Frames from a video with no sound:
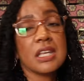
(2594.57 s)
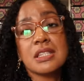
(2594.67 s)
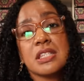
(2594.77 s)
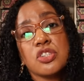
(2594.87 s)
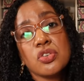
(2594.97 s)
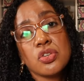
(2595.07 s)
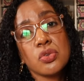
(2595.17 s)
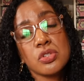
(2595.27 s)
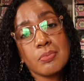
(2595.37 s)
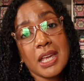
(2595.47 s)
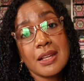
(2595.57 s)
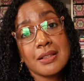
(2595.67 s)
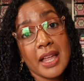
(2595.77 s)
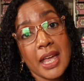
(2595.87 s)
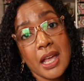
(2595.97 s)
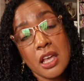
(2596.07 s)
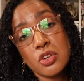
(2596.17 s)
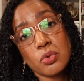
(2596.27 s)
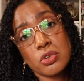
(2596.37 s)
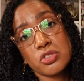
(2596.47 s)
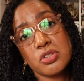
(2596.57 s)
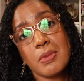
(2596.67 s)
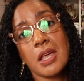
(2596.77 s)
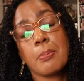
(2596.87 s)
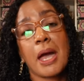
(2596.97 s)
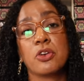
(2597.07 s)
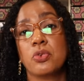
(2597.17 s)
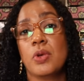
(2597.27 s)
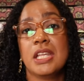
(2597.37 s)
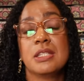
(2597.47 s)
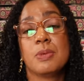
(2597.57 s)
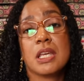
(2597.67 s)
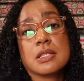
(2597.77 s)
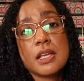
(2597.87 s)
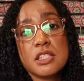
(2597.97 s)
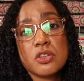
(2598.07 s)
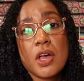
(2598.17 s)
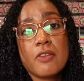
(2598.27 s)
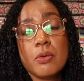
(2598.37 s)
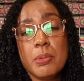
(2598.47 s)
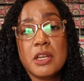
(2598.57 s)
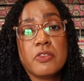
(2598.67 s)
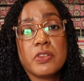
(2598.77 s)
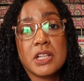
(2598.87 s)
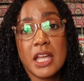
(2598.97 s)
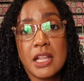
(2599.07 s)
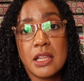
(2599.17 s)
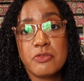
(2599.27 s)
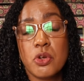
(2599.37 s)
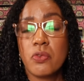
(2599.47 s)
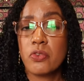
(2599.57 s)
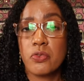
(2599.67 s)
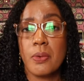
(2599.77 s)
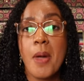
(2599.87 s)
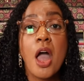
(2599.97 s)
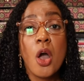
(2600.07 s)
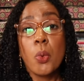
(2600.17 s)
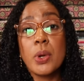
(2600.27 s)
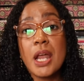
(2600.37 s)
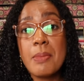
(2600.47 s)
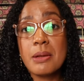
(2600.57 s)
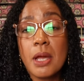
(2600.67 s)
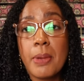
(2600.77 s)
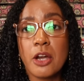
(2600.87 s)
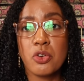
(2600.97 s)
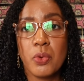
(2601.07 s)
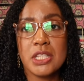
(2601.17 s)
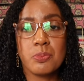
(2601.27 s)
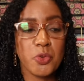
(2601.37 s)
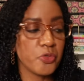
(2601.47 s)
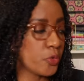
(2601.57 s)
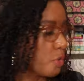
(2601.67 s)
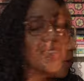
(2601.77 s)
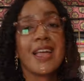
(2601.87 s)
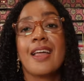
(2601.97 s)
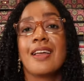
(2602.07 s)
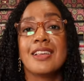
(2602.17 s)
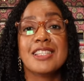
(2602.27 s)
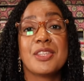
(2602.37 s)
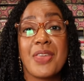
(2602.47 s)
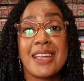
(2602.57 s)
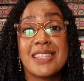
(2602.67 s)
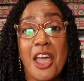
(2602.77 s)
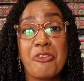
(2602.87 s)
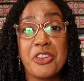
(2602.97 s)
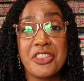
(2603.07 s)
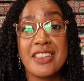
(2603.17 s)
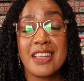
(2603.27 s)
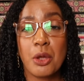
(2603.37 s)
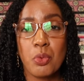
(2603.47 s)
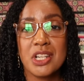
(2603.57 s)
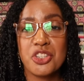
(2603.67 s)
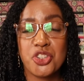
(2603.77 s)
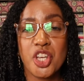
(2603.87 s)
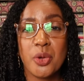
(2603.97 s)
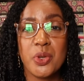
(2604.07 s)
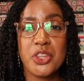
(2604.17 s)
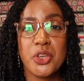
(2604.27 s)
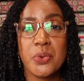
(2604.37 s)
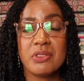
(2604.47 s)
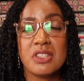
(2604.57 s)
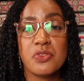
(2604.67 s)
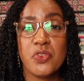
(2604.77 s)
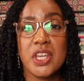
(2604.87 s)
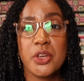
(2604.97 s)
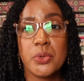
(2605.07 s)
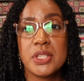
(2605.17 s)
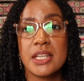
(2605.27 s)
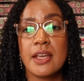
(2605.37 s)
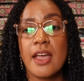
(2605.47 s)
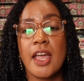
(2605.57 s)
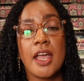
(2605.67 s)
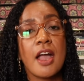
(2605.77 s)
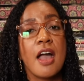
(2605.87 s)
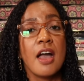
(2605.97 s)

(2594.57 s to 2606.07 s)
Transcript: can still use my clay in order to make pattern weights because I still have a bit of clay left over from when I made my pattern weights before. So that's everything that I wanted to share with you in this video today.